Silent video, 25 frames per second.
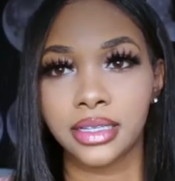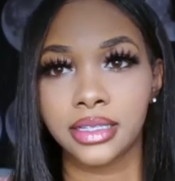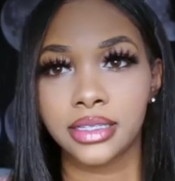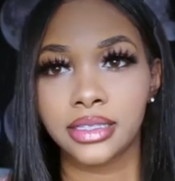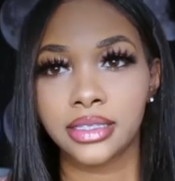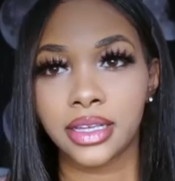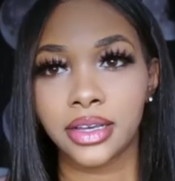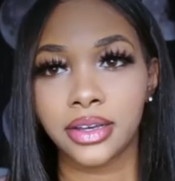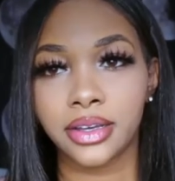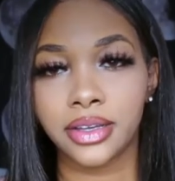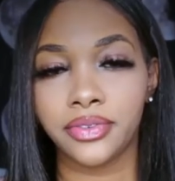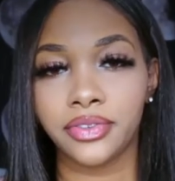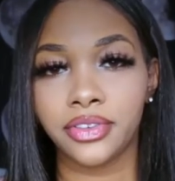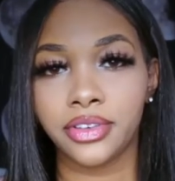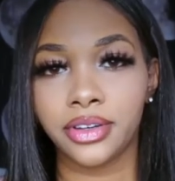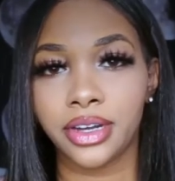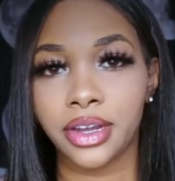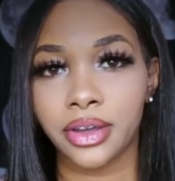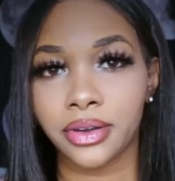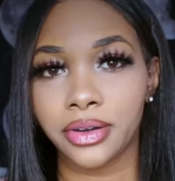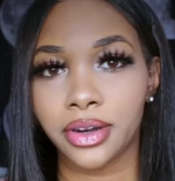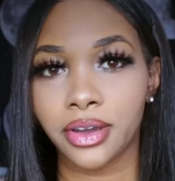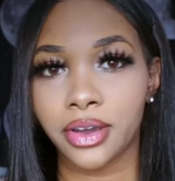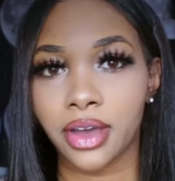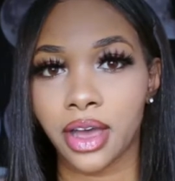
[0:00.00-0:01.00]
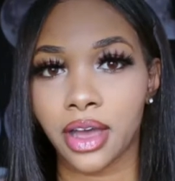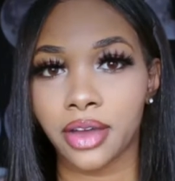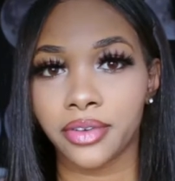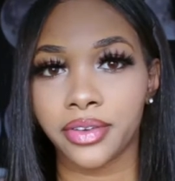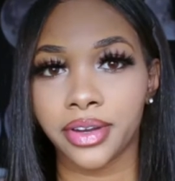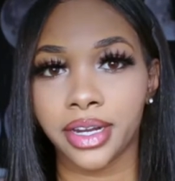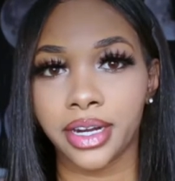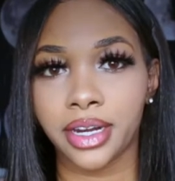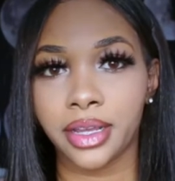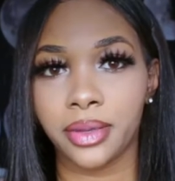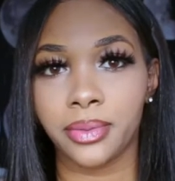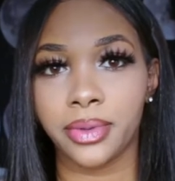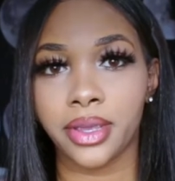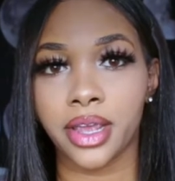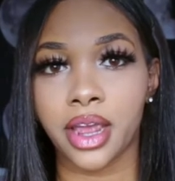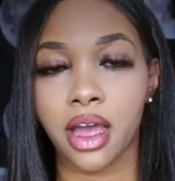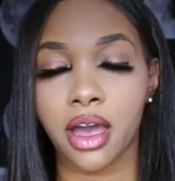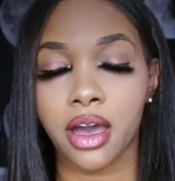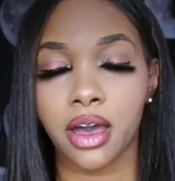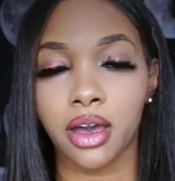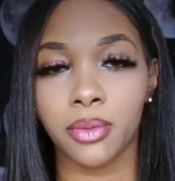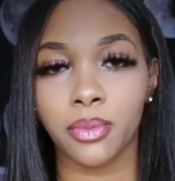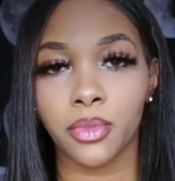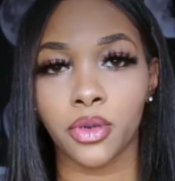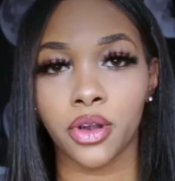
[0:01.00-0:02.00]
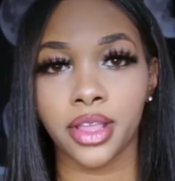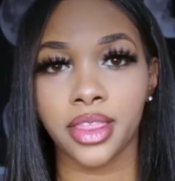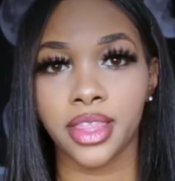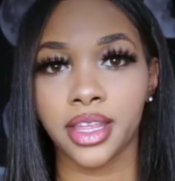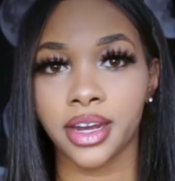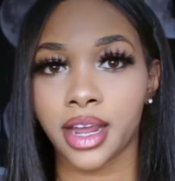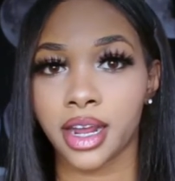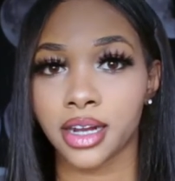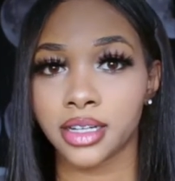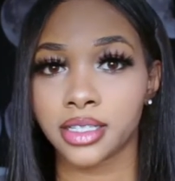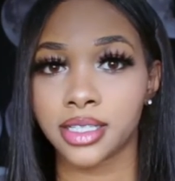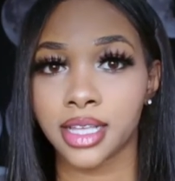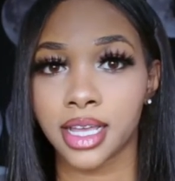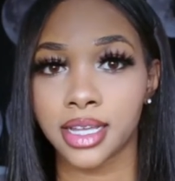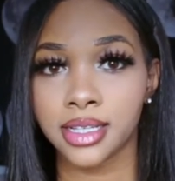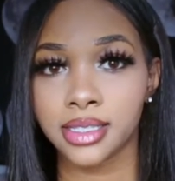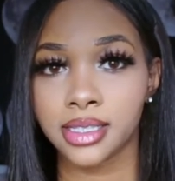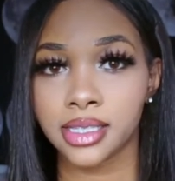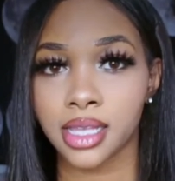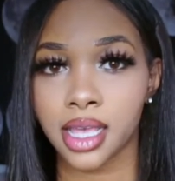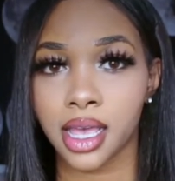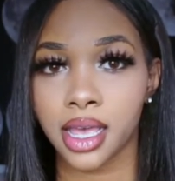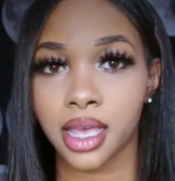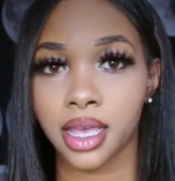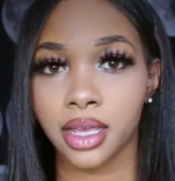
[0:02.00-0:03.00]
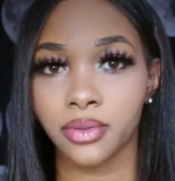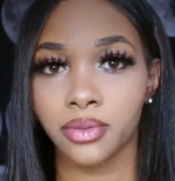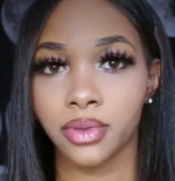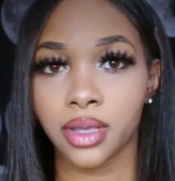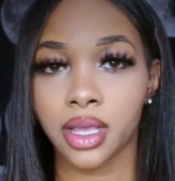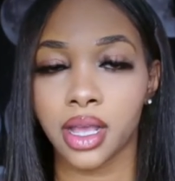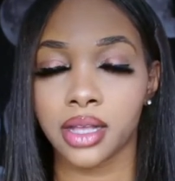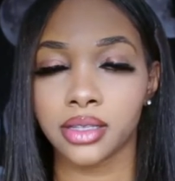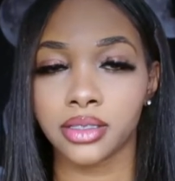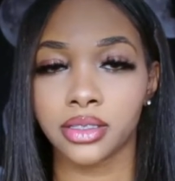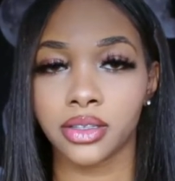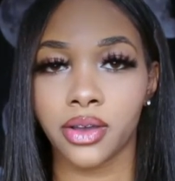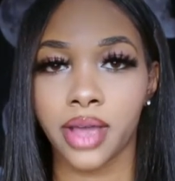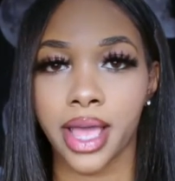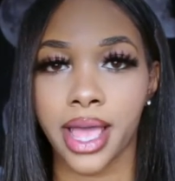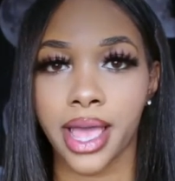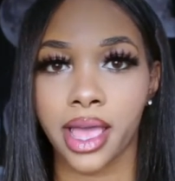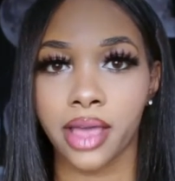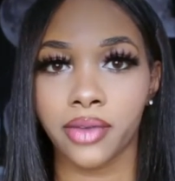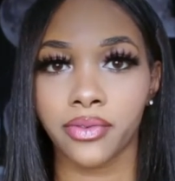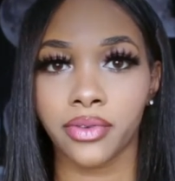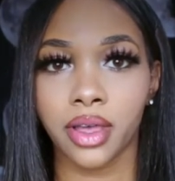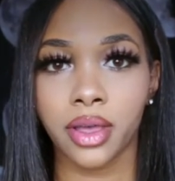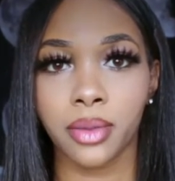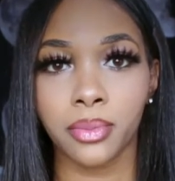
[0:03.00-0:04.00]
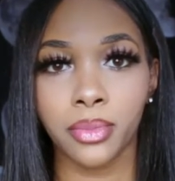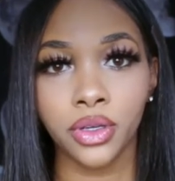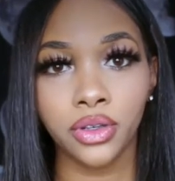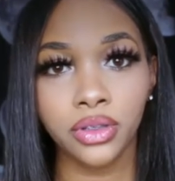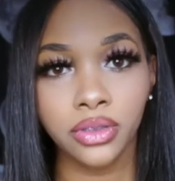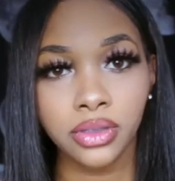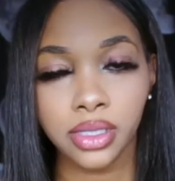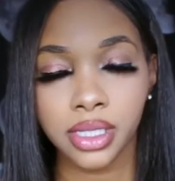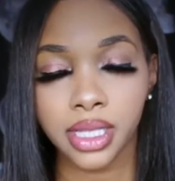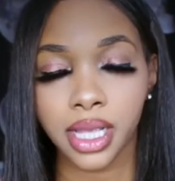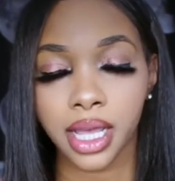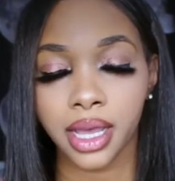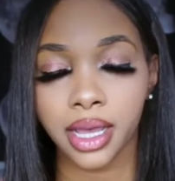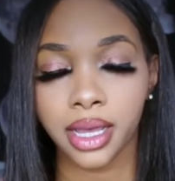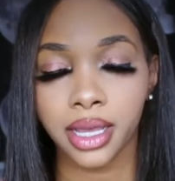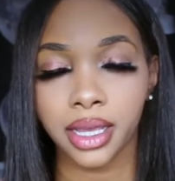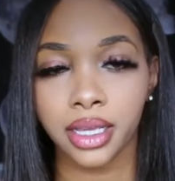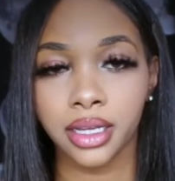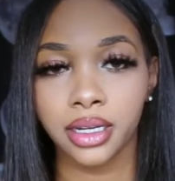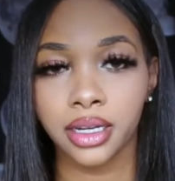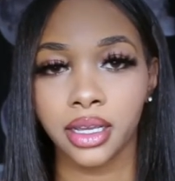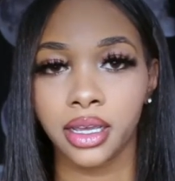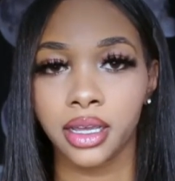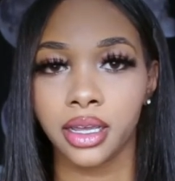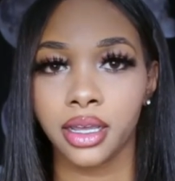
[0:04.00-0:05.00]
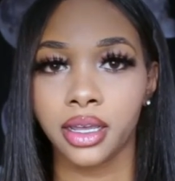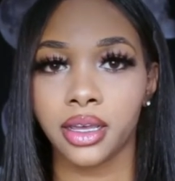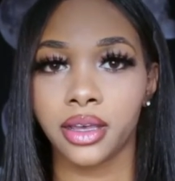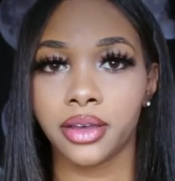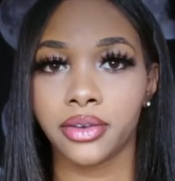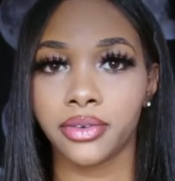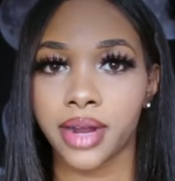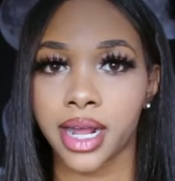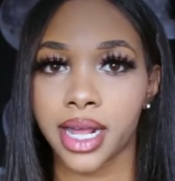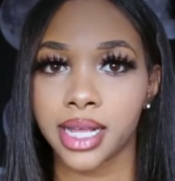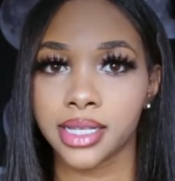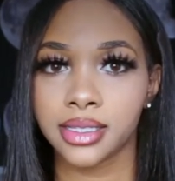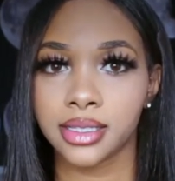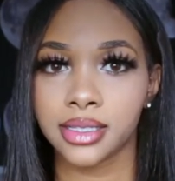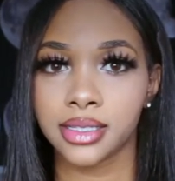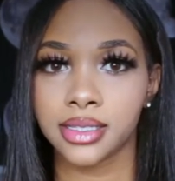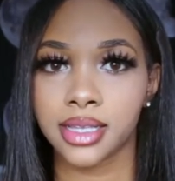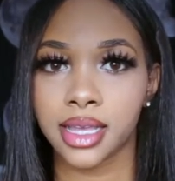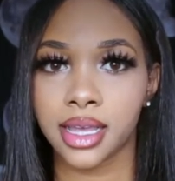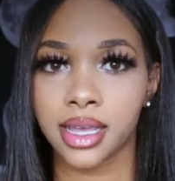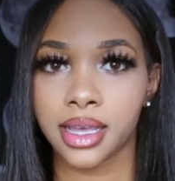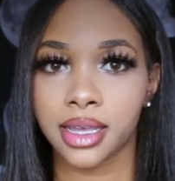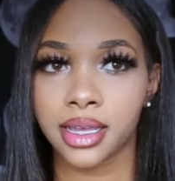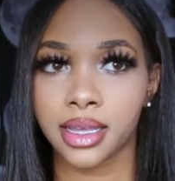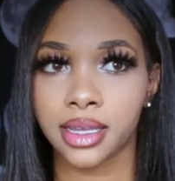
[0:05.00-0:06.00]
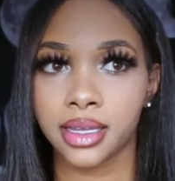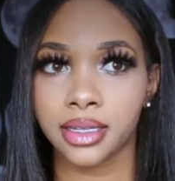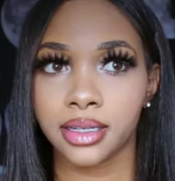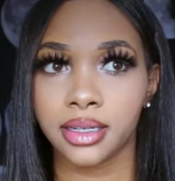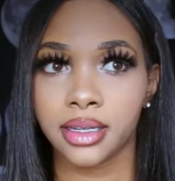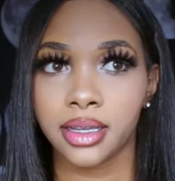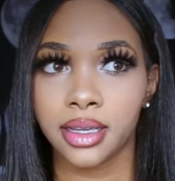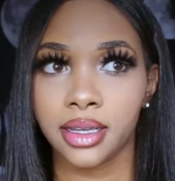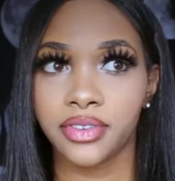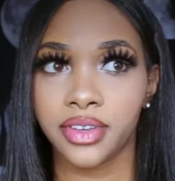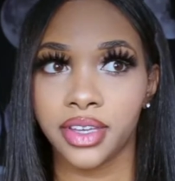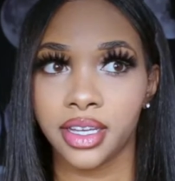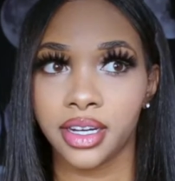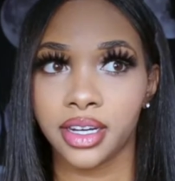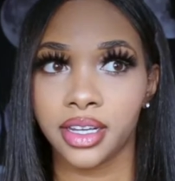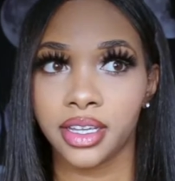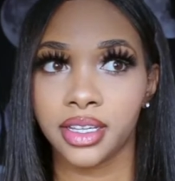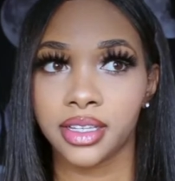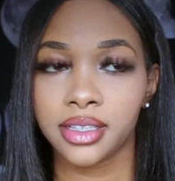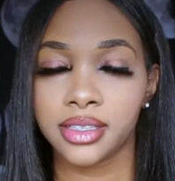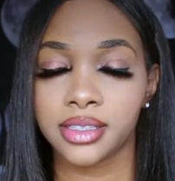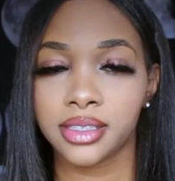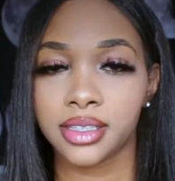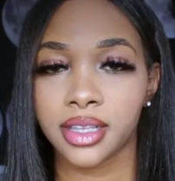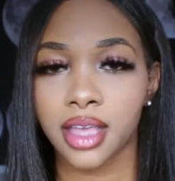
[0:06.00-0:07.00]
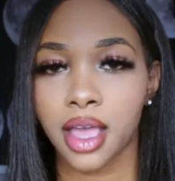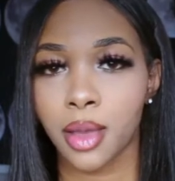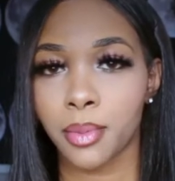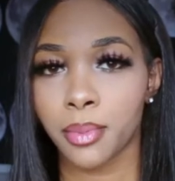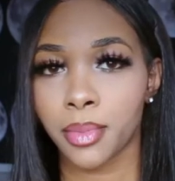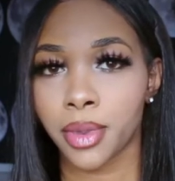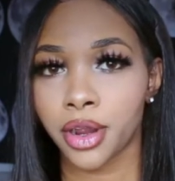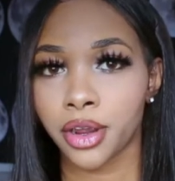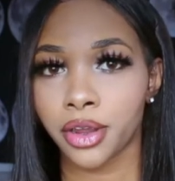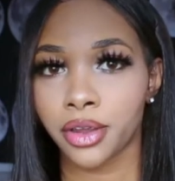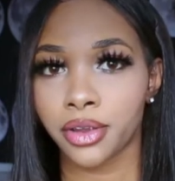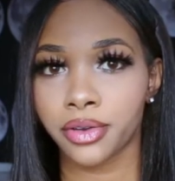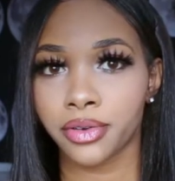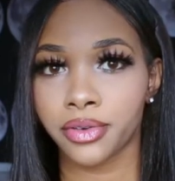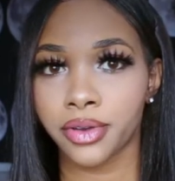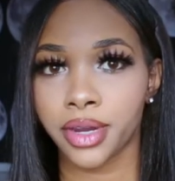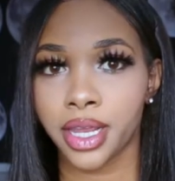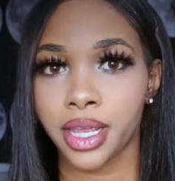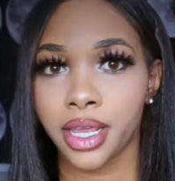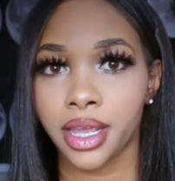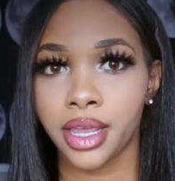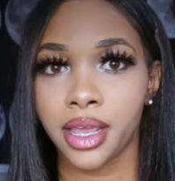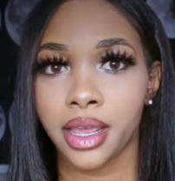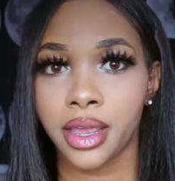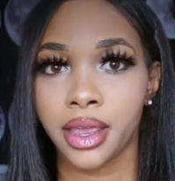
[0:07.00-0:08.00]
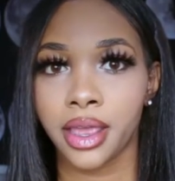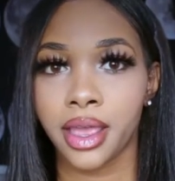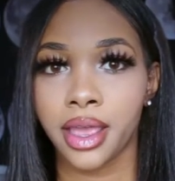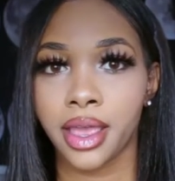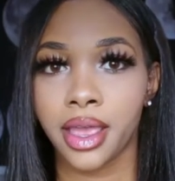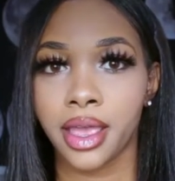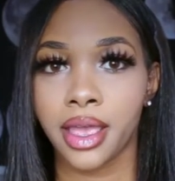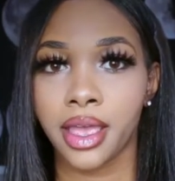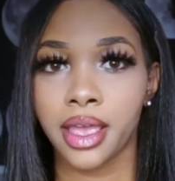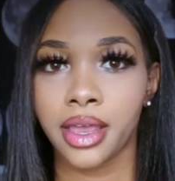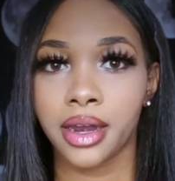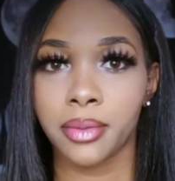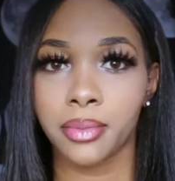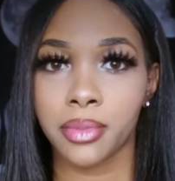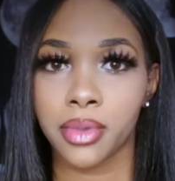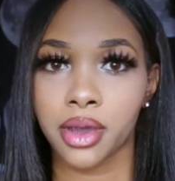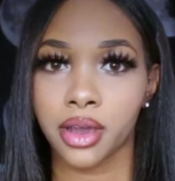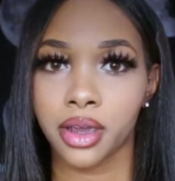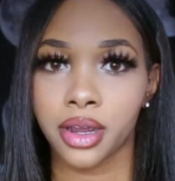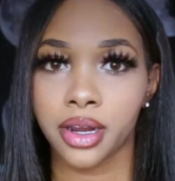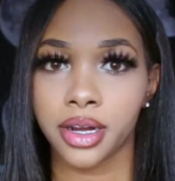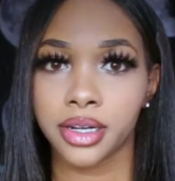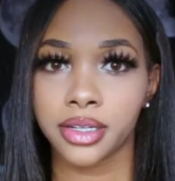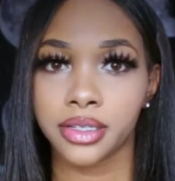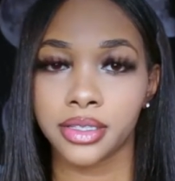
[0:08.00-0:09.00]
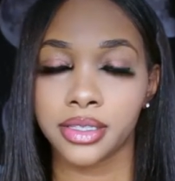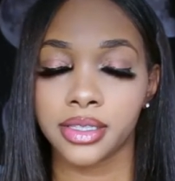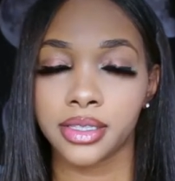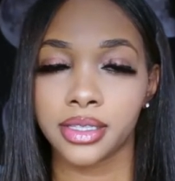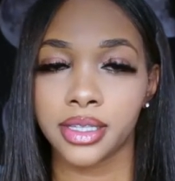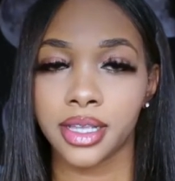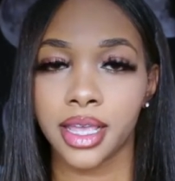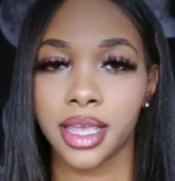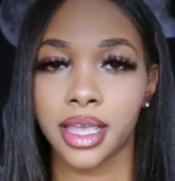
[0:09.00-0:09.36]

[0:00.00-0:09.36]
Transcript: So if you don't know already, we are all more than our sun sign. We also have a moon sign, a rising sign, Venus, a Mercury, and a Mars.